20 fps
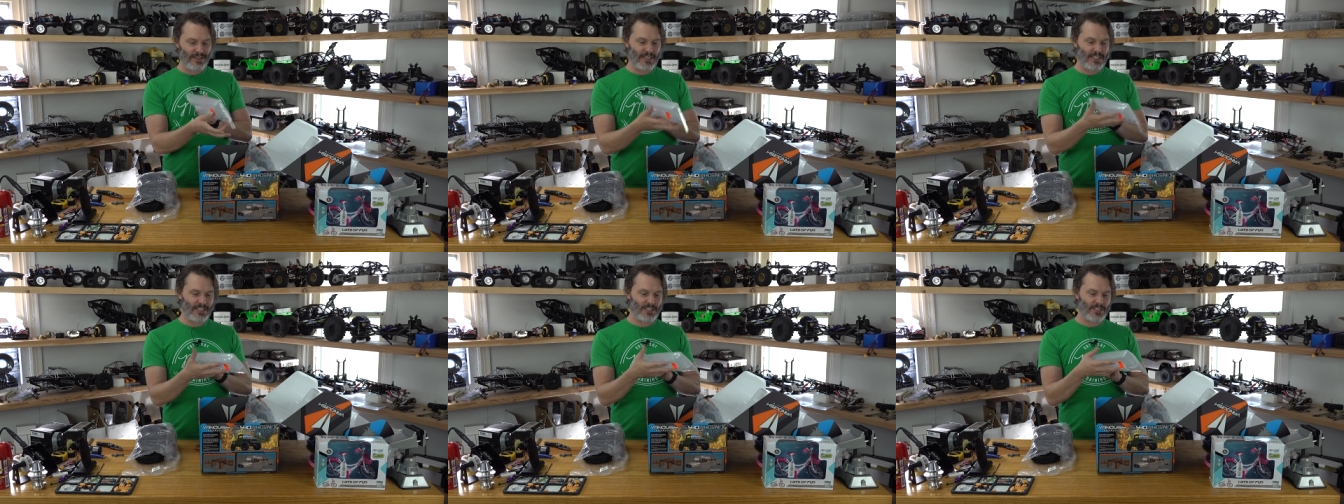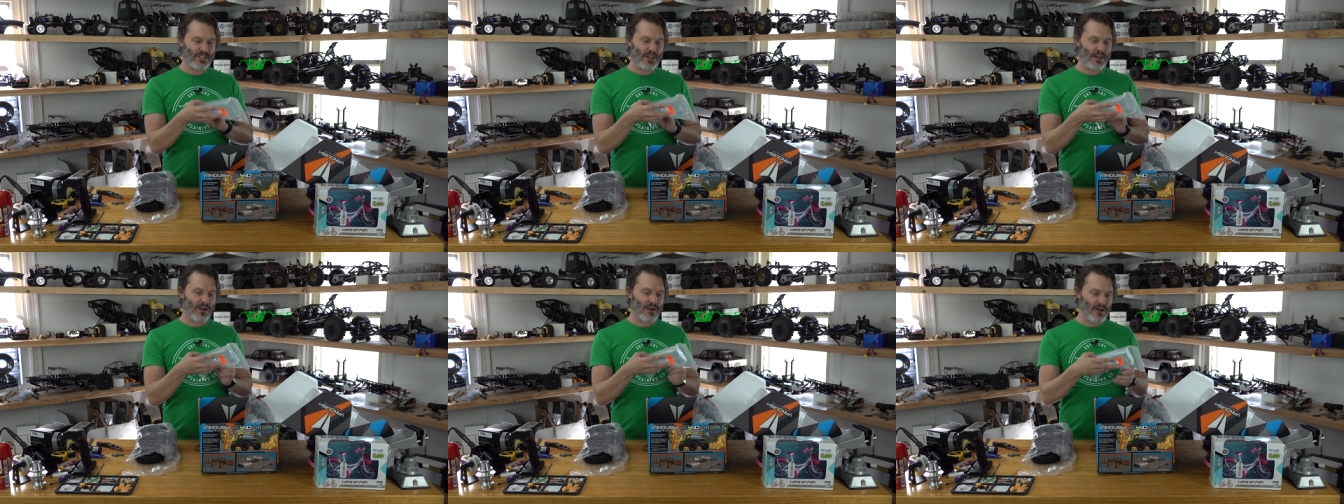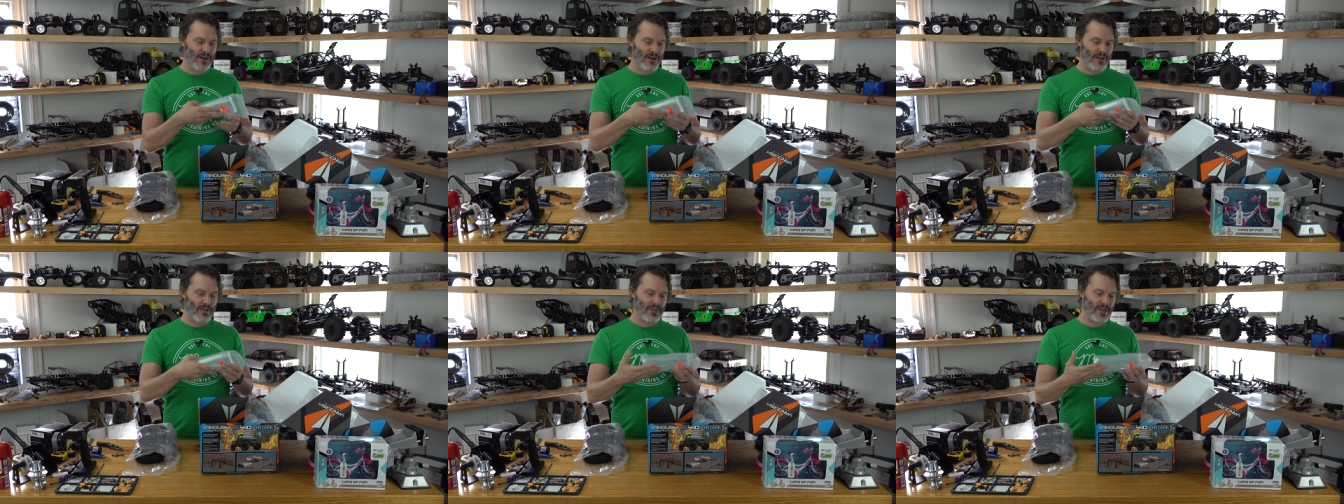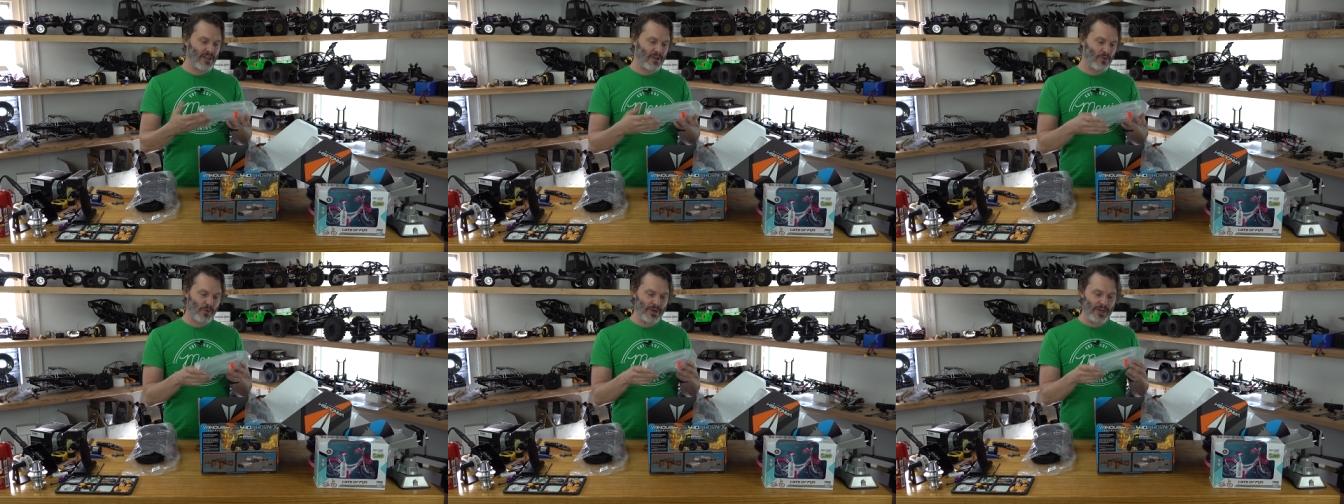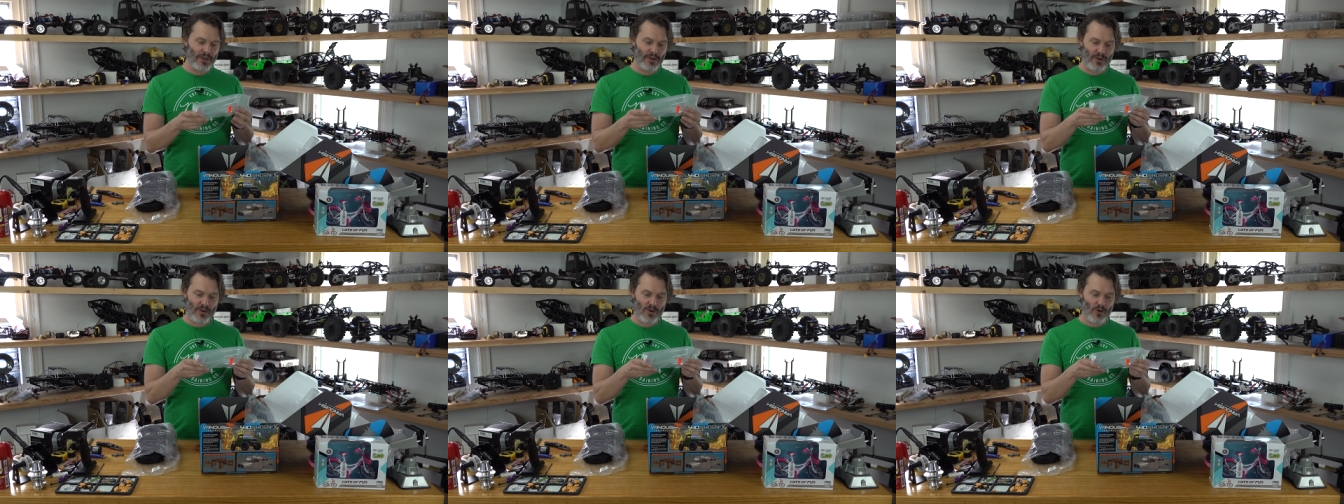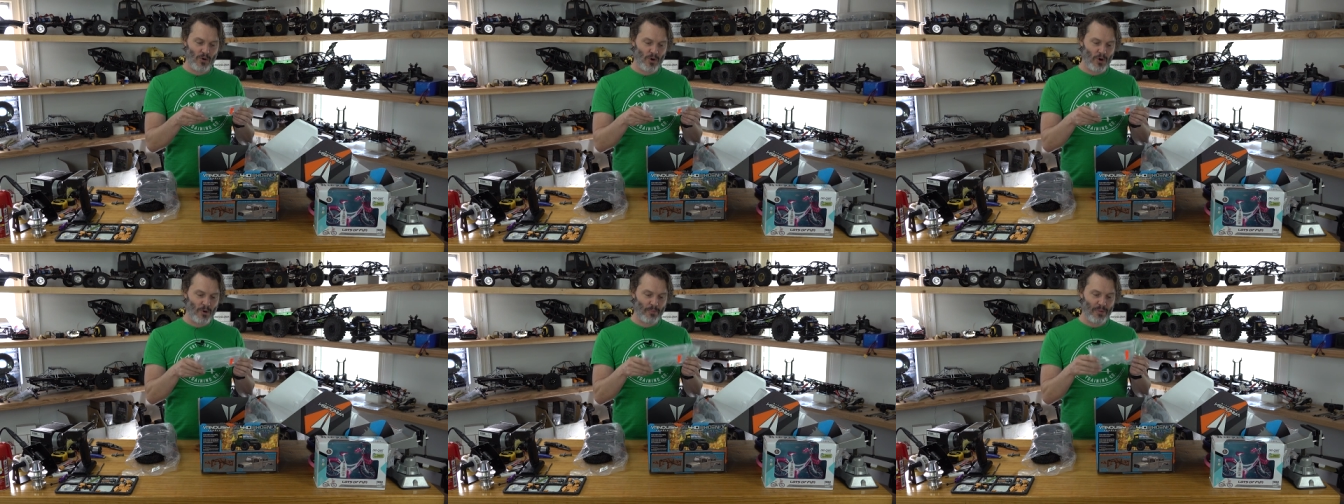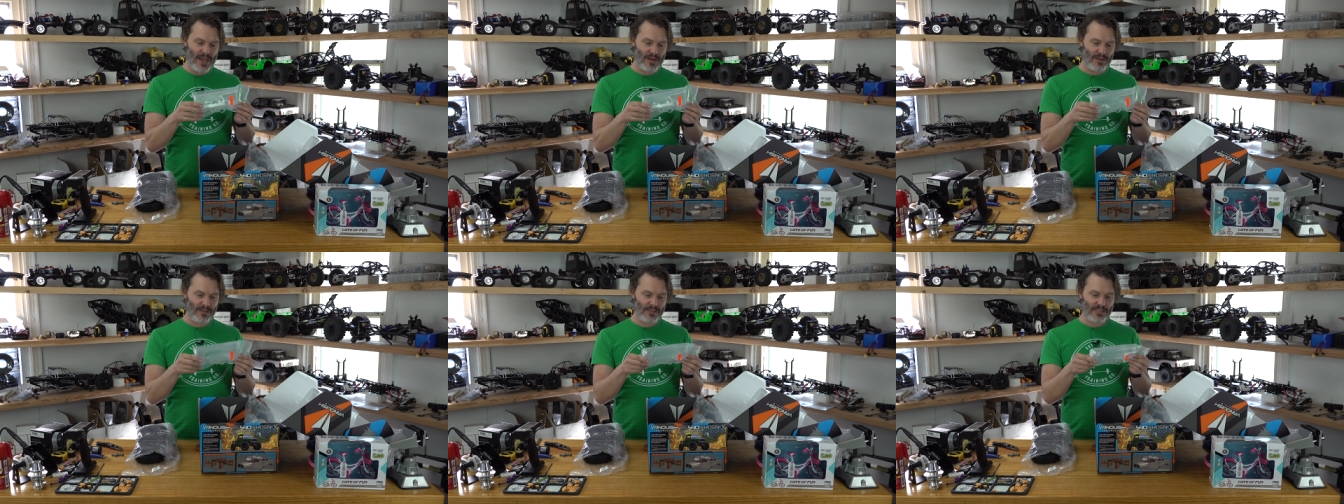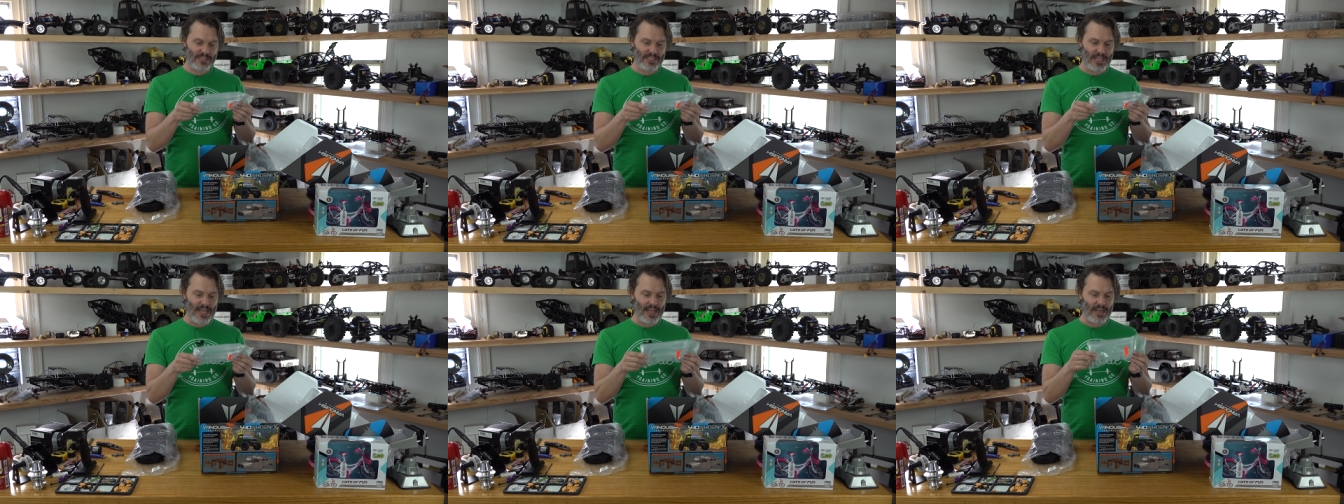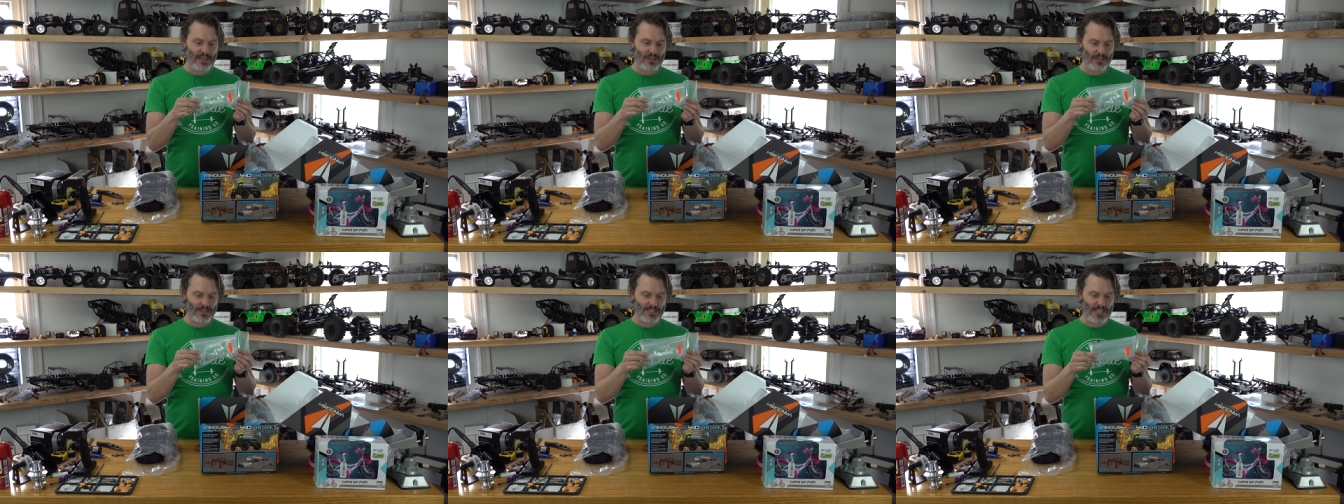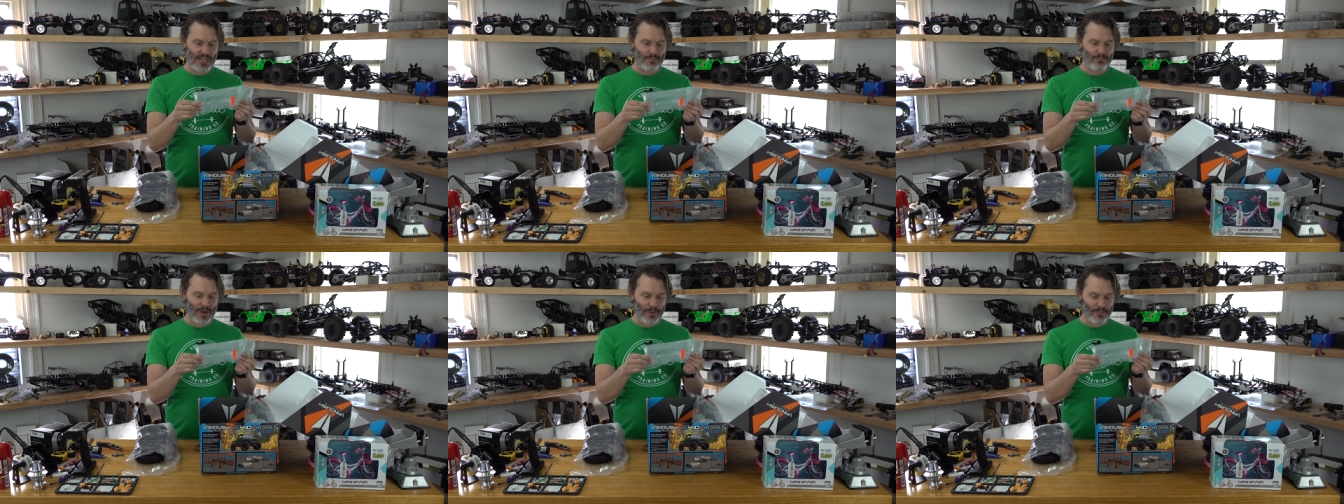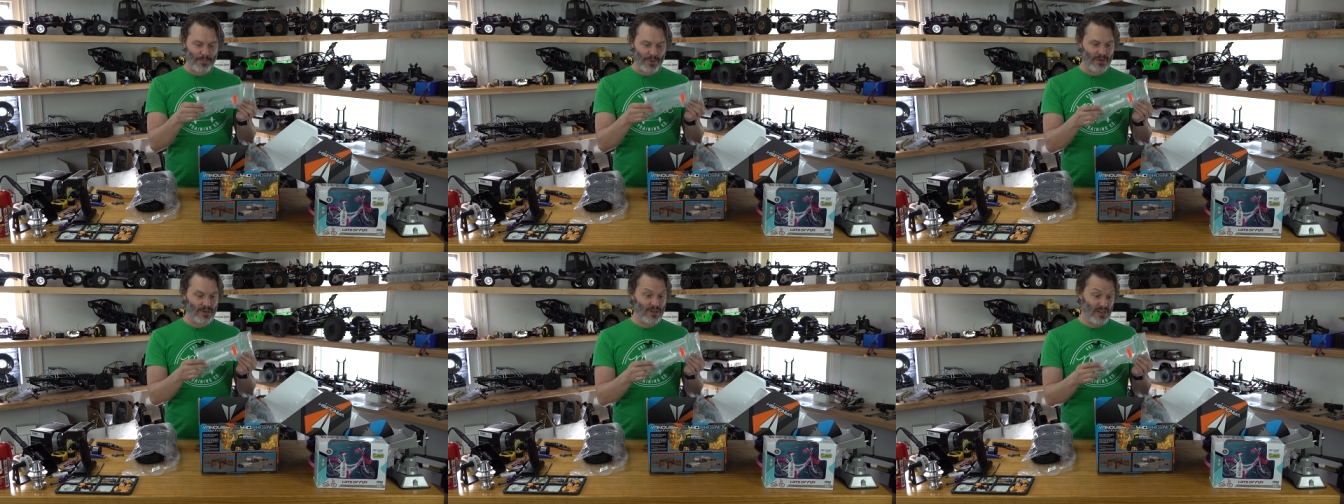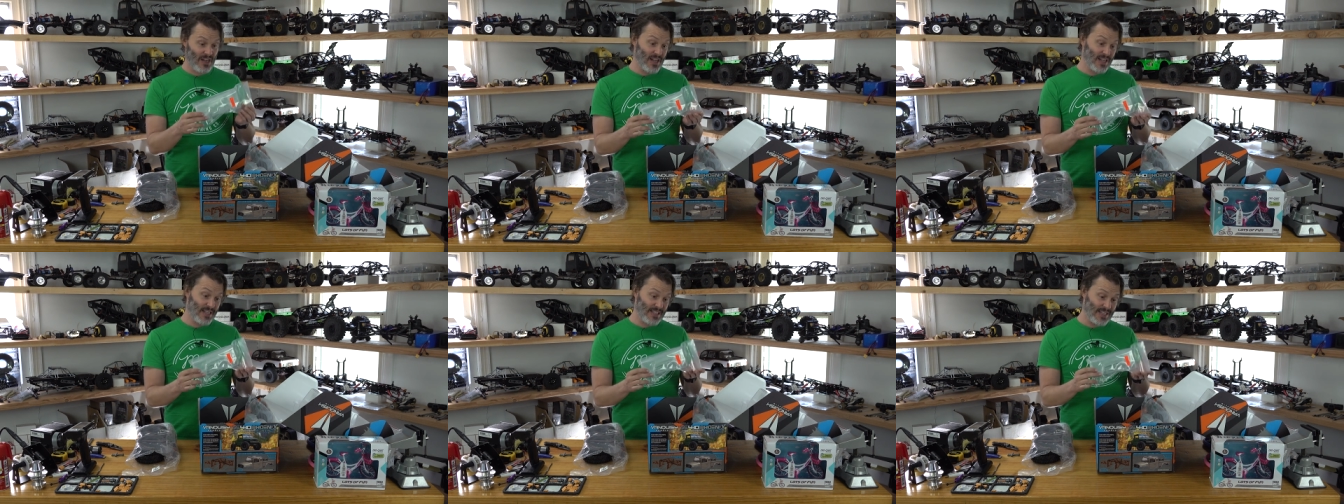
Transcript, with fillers: these are the rear quarter panels and it looks like bumper.